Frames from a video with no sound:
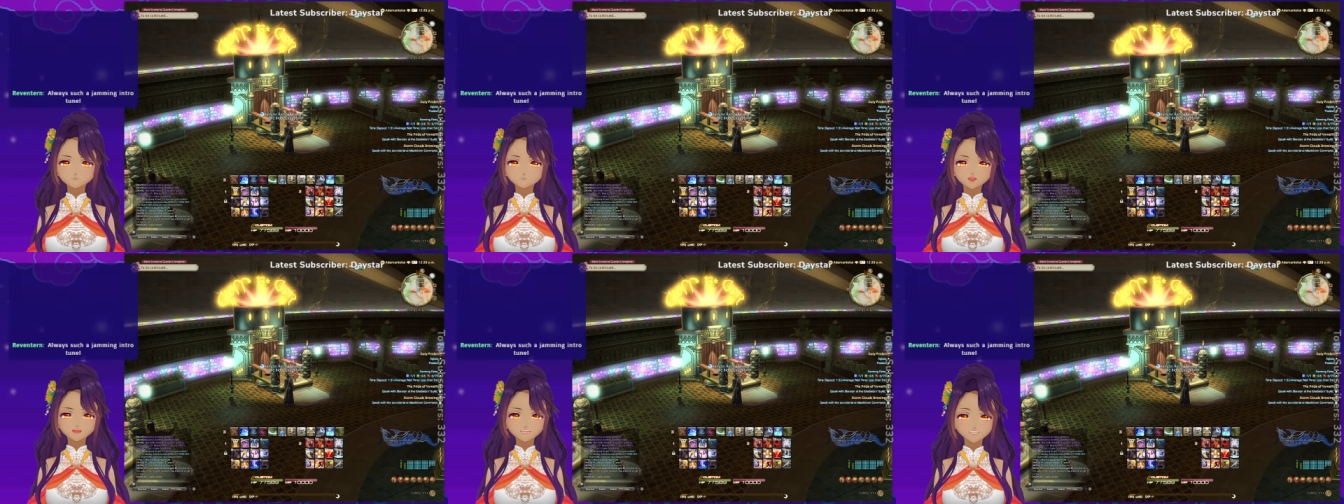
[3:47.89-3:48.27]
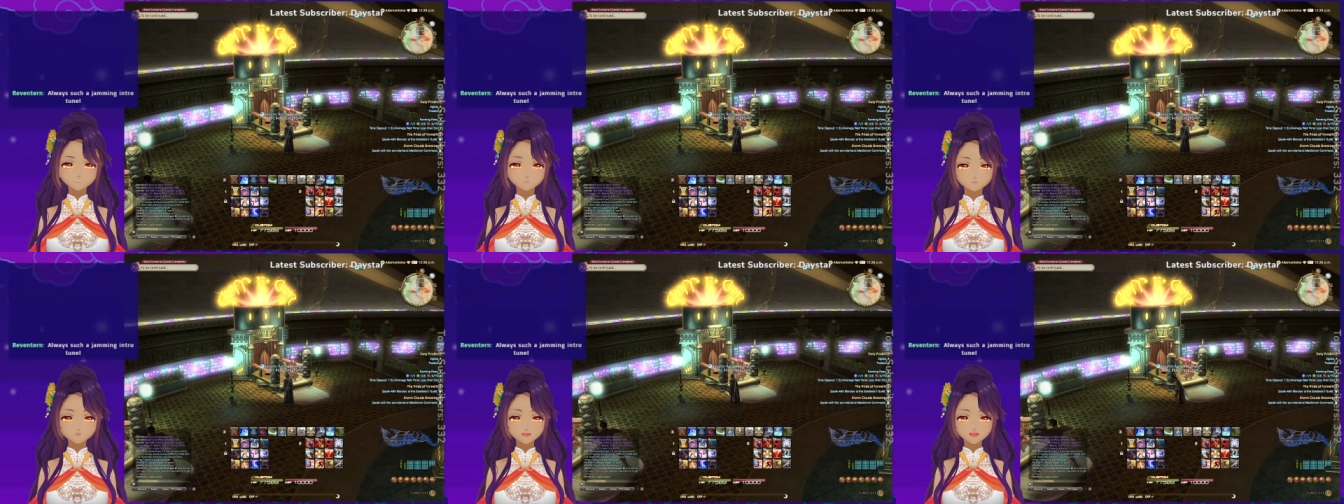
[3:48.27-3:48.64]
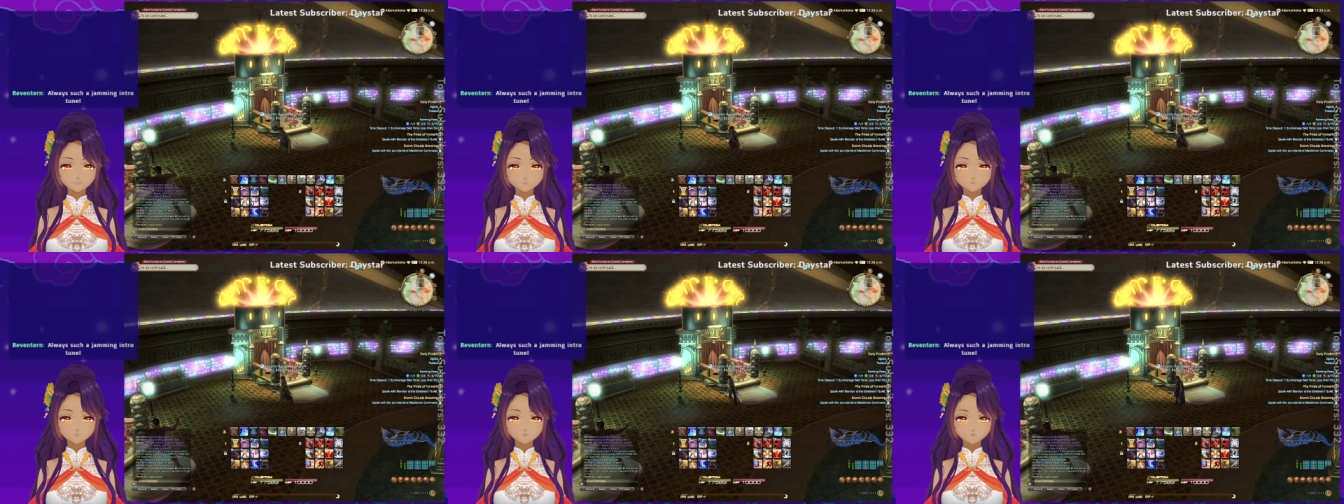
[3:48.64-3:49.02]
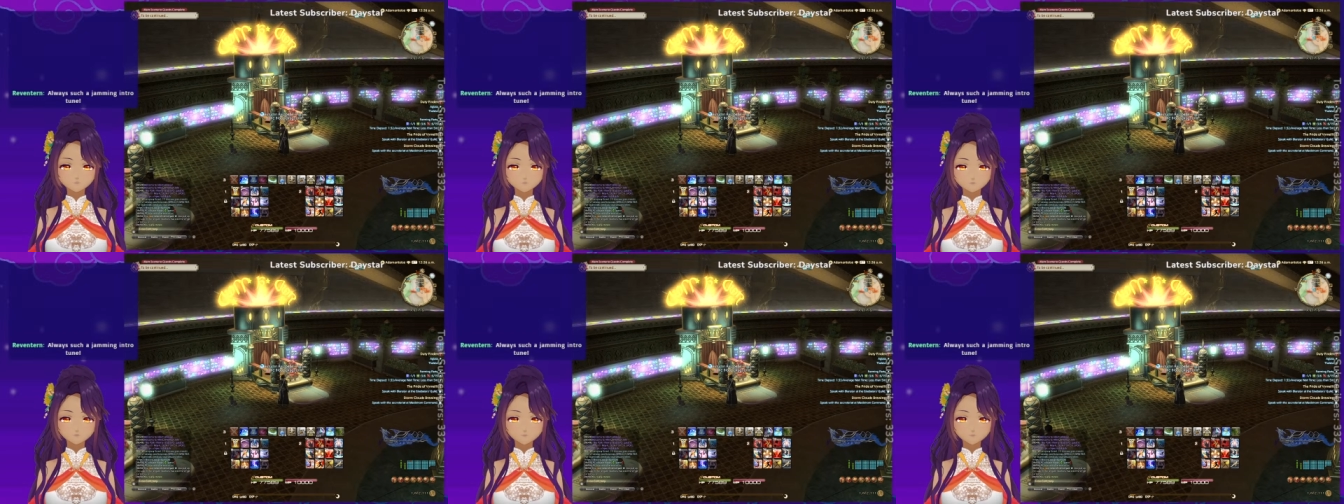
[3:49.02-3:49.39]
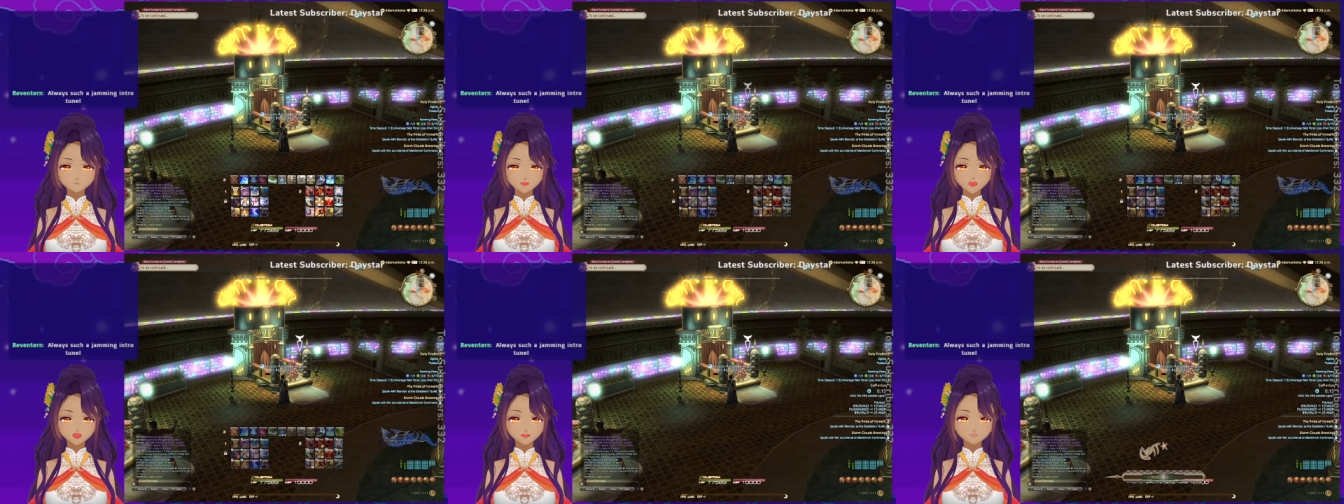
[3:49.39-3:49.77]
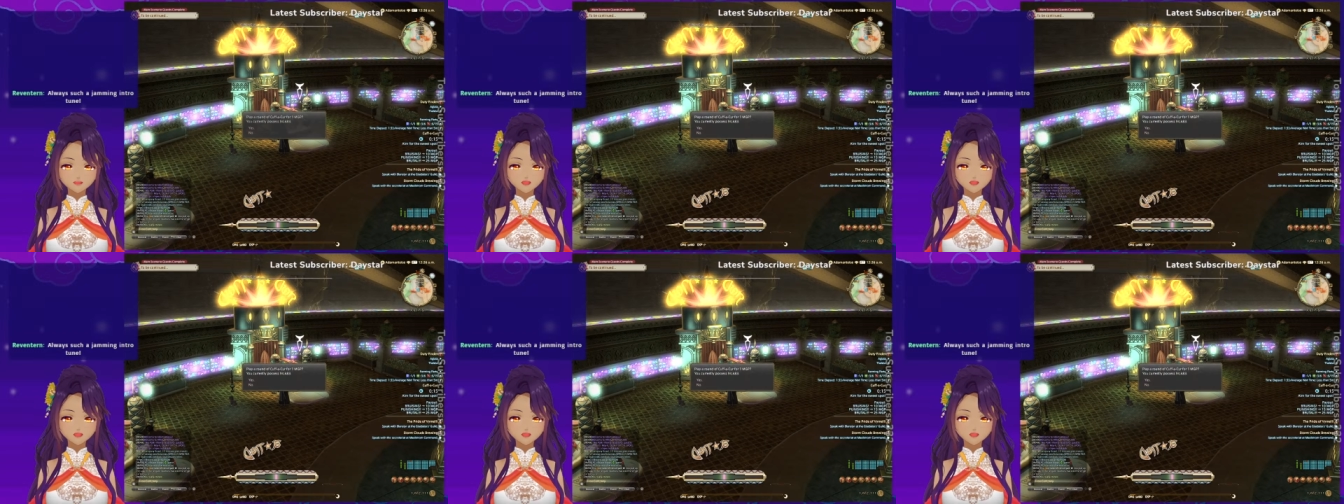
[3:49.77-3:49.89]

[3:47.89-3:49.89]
But yeah, okay. So while